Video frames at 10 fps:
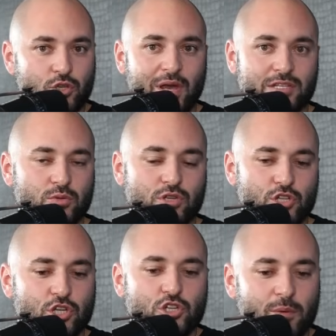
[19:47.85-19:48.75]
You guys do
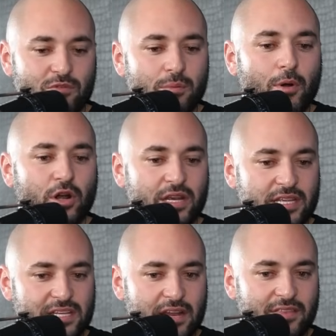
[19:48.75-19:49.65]
such a good job of the
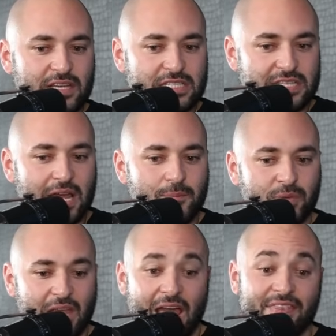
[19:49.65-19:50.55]
marketing side of things. Is that
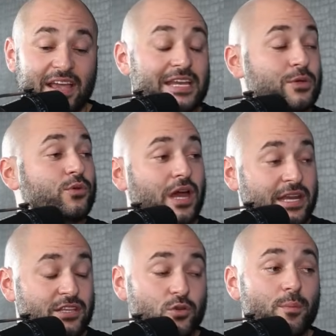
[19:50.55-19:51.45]
I think I need
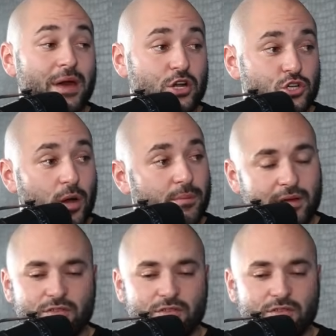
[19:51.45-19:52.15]
to do a better job.